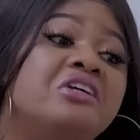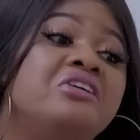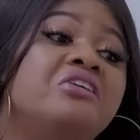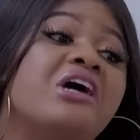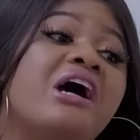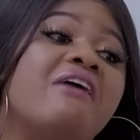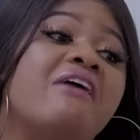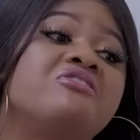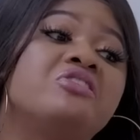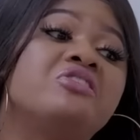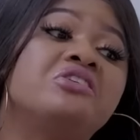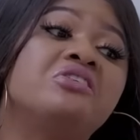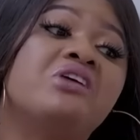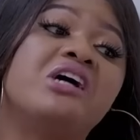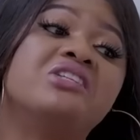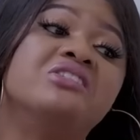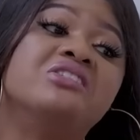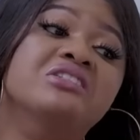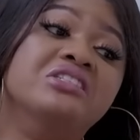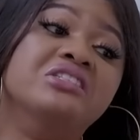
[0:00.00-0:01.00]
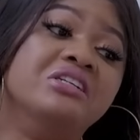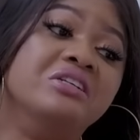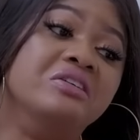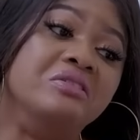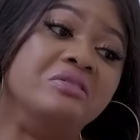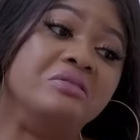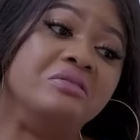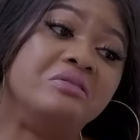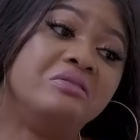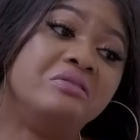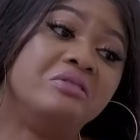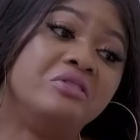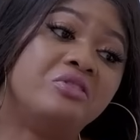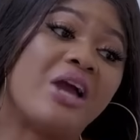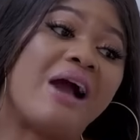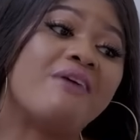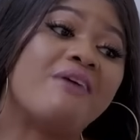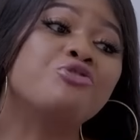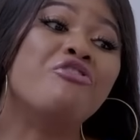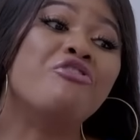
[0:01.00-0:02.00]
You have to know how to deal, though.
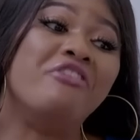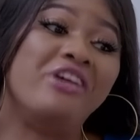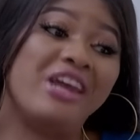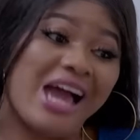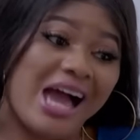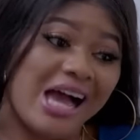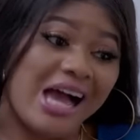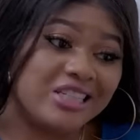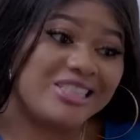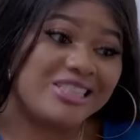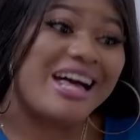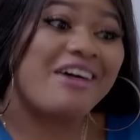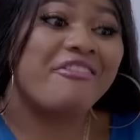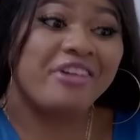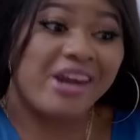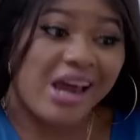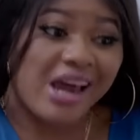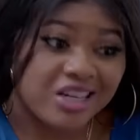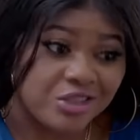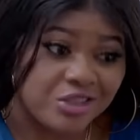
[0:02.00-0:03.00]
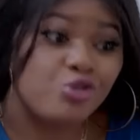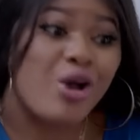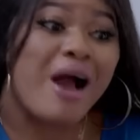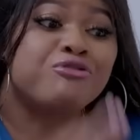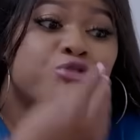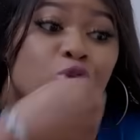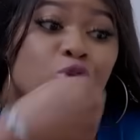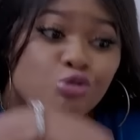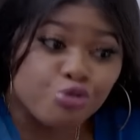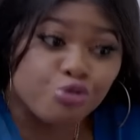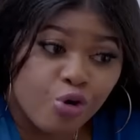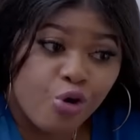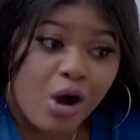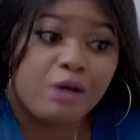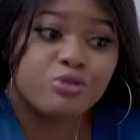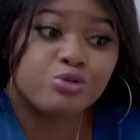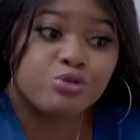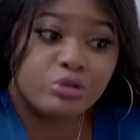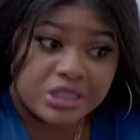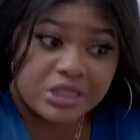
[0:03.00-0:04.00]
You have to rehearse. Start rehearsing. You have to know
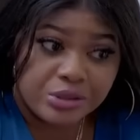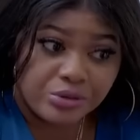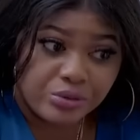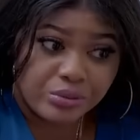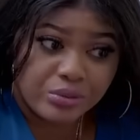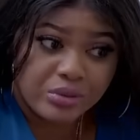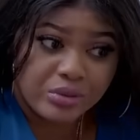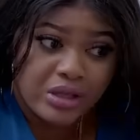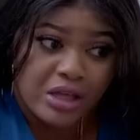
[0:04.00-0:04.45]
how to deal.